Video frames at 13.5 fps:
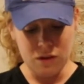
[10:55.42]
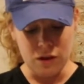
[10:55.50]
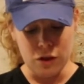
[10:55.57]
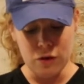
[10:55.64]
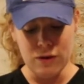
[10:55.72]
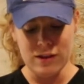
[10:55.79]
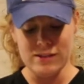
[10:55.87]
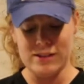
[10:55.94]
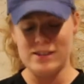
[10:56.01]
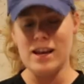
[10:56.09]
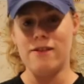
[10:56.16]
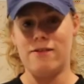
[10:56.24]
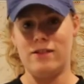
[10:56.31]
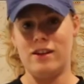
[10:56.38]
you can
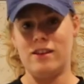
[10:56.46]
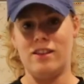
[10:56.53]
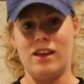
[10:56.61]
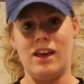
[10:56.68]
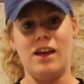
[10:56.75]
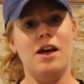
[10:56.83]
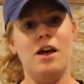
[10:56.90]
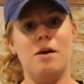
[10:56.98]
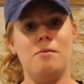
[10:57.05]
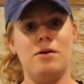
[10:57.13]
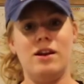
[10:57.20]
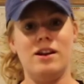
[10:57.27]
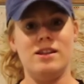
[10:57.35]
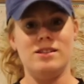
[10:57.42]
definitely
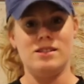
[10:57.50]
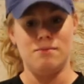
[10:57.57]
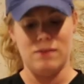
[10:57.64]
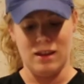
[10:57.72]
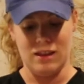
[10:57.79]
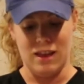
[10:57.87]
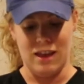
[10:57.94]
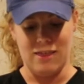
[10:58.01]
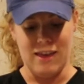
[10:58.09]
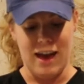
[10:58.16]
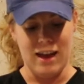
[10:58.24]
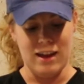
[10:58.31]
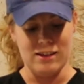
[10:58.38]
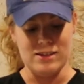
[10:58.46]
put it in something like
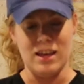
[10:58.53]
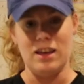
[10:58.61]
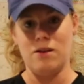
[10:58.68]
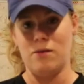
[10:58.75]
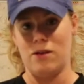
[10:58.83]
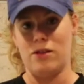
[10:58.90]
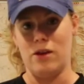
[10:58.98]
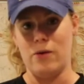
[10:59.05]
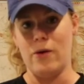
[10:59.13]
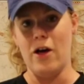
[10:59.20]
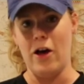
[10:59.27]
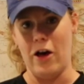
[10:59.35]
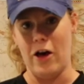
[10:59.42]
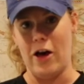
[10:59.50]
that and take it with you
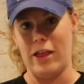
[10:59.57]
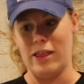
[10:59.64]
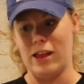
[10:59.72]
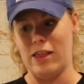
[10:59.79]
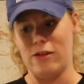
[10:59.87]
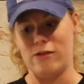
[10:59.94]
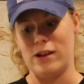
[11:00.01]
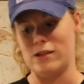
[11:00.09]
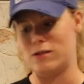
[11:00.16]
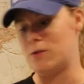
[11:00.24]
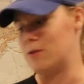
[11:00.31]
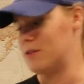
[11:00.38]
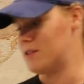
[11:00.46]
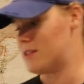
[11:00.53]
on the race
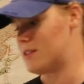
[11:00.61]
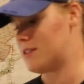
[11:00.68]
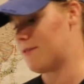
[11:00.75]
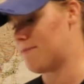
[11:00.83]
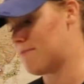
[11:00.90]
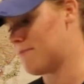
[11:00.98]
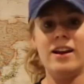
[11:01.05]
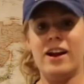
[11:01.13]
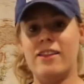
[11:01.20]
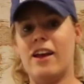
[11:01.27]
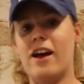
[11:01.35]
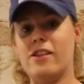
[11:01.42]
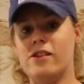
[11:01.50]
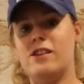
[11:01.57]
course. Now
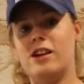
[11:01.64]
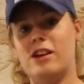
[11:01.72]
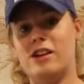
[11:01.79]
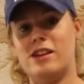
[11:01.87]
the other thing you